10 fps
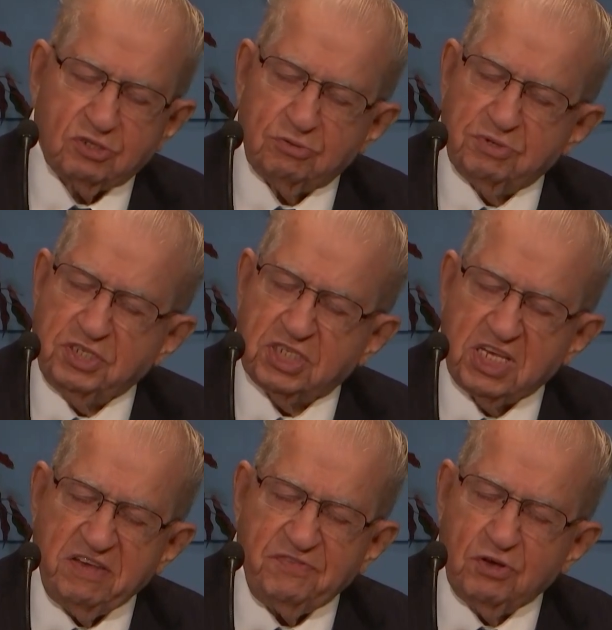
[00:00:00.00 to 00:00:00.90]
to
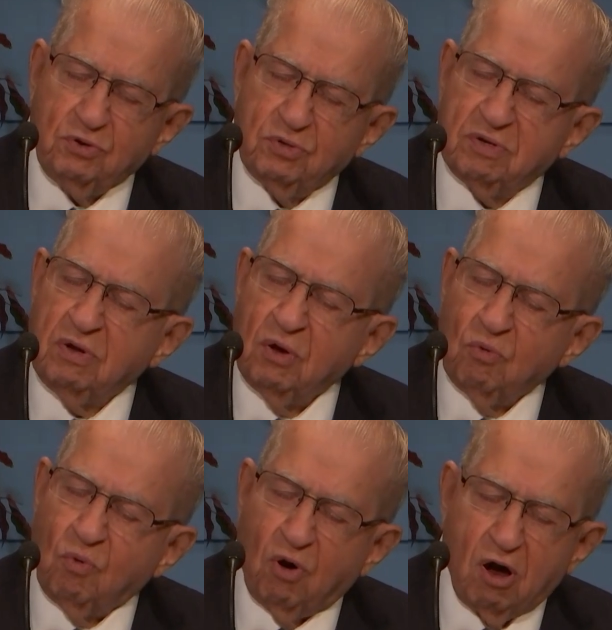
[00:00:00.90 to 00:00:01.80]
receive you and
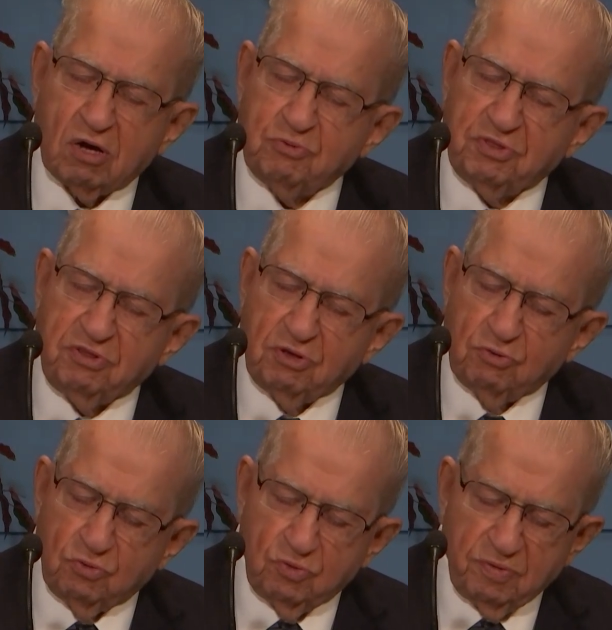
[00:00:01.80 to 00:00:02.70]
walk with
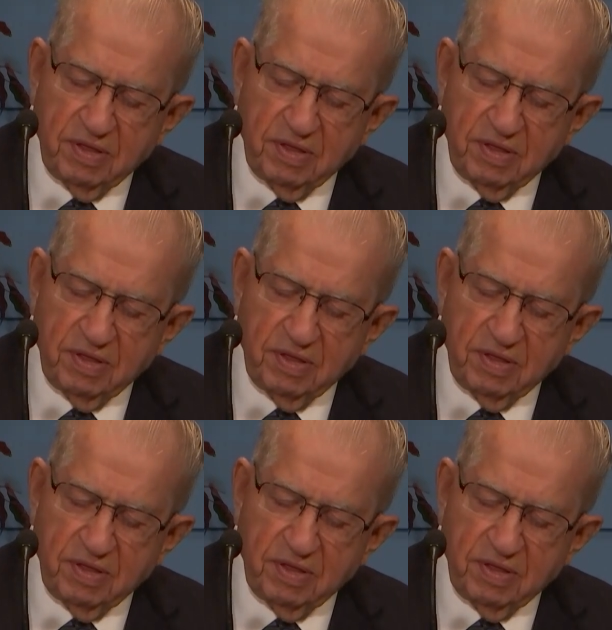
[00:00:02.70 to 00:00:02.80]
you.